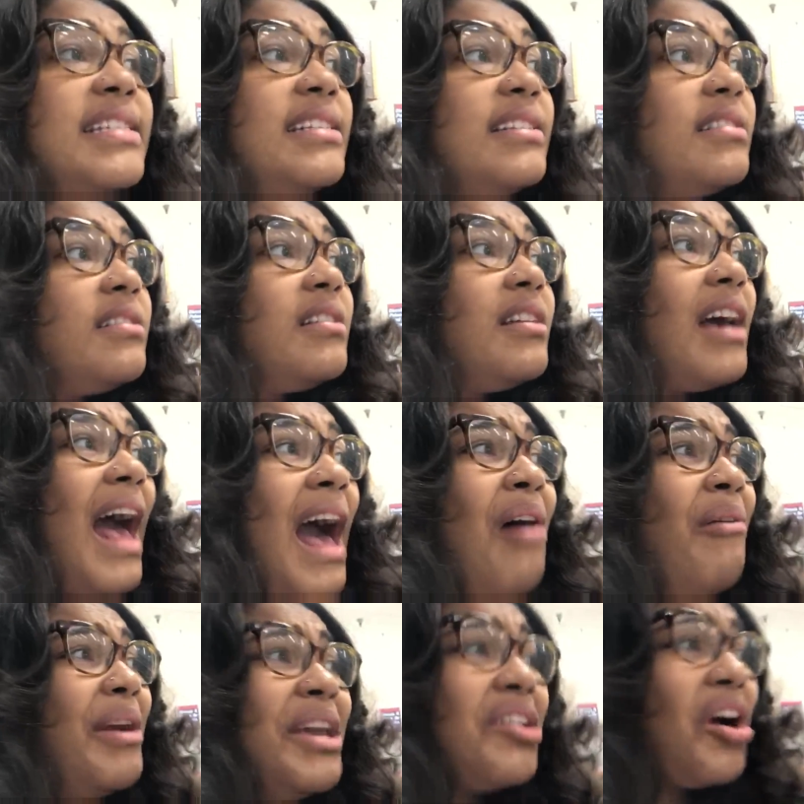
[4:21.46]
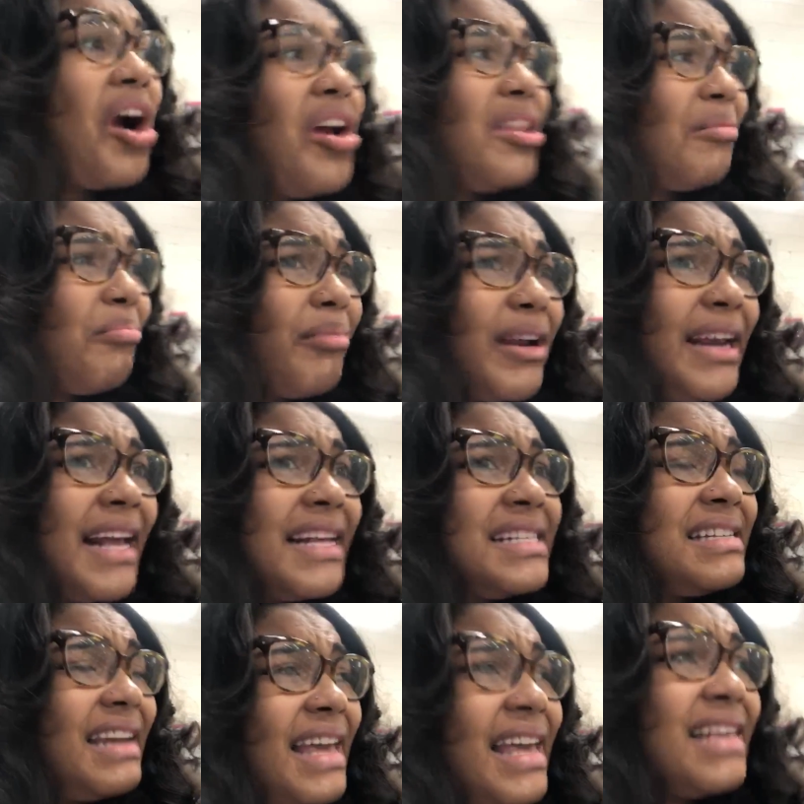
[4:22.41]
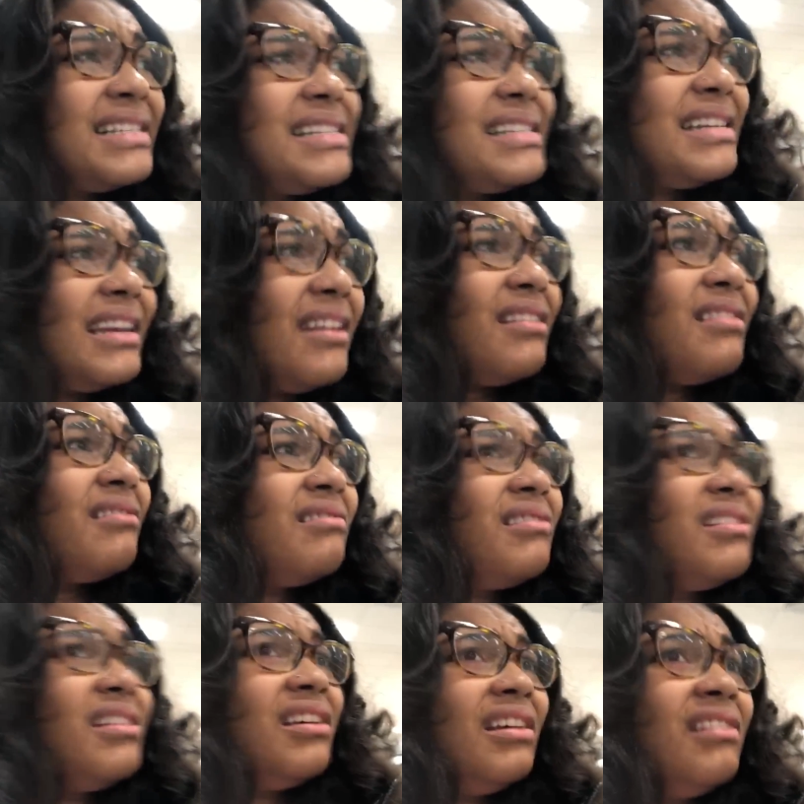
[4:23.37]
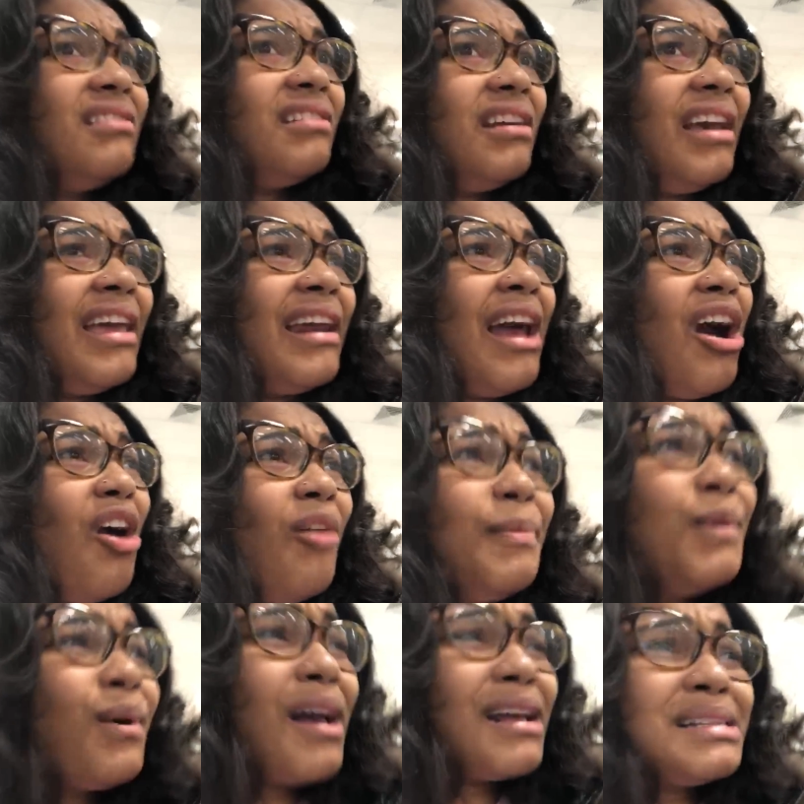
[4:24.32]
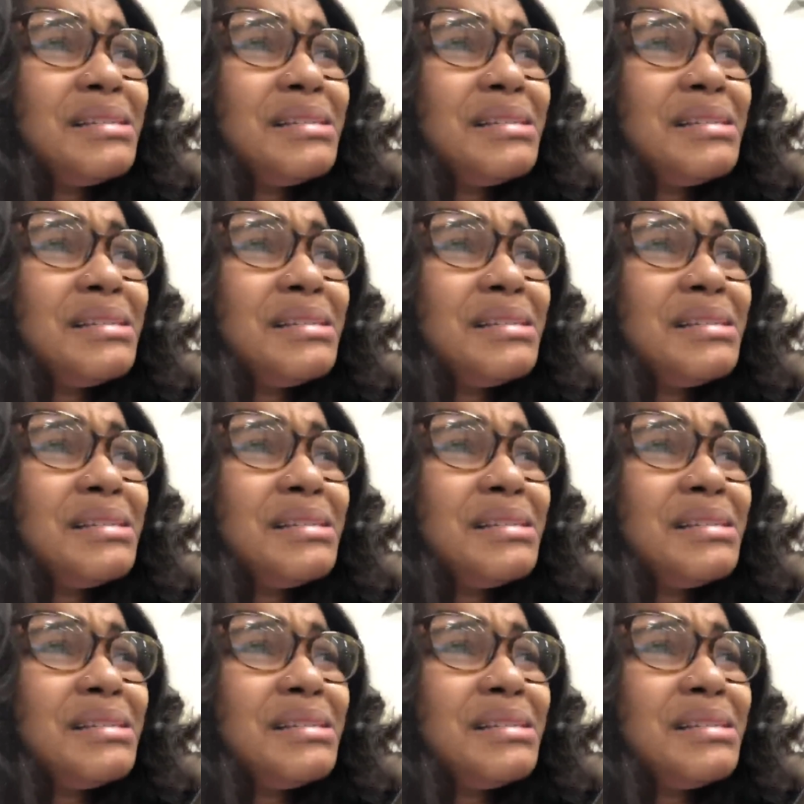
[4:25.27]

I don't eat garlic bread. That's nasty. And I hope you got